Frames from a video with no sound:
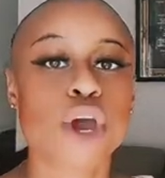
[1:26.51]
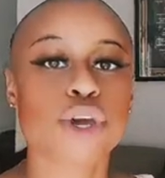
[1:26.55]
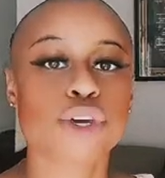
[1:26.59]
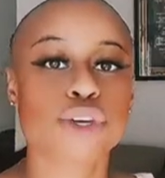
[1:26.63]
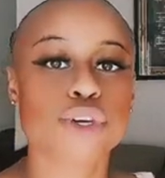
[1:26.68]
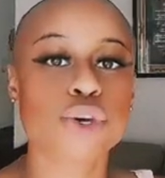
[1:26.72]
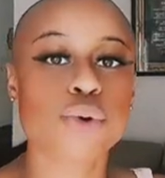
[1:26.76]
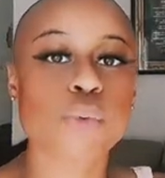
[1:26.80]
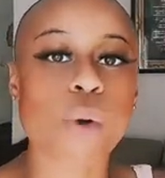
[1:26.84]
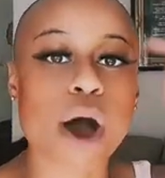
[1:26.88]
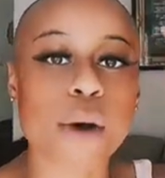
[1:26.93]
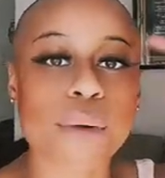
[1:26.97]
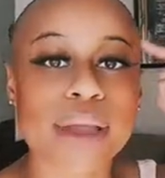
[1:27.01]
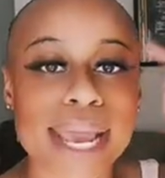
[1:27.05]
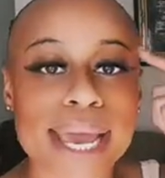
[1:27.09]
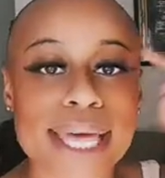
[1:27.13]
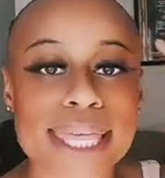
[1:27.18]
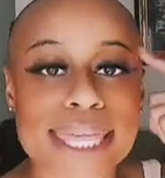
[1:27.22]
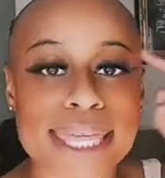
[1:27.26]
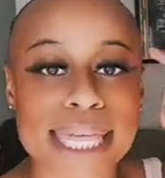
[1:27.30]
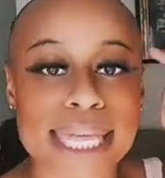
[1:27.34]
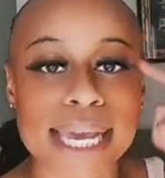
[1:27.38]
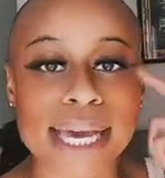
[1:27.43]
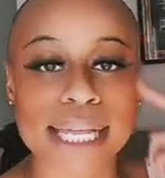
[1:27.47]
You all
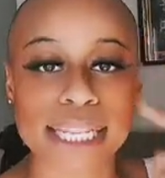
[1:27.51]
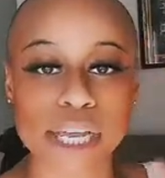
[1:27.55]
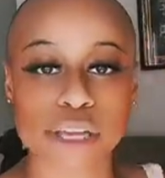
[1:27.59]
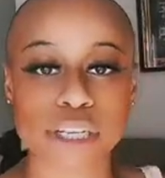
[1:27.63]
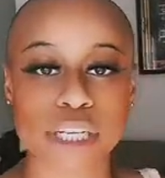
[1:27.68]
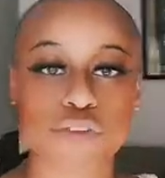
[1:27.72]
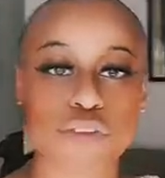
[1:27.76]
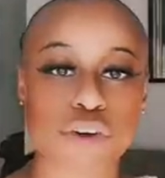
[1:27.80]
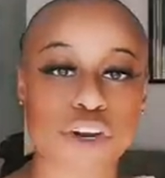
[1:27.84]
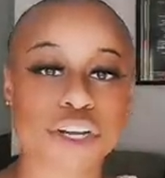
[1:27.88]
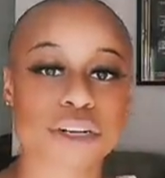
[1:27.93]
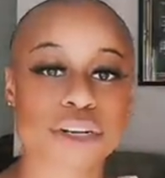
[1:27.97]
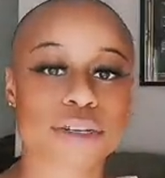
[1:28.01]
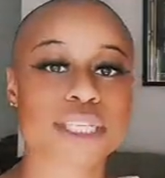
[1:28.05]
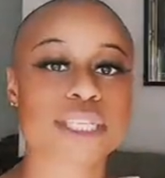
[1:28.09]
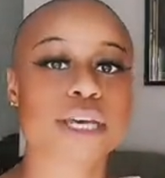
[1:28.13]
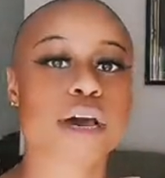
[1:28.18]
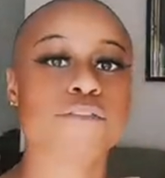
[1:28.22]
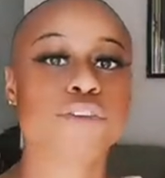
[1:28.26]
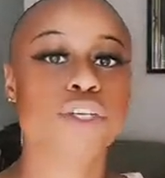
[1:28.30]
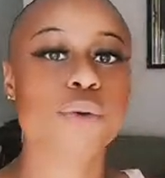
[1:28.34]
can't think clearly for yourself.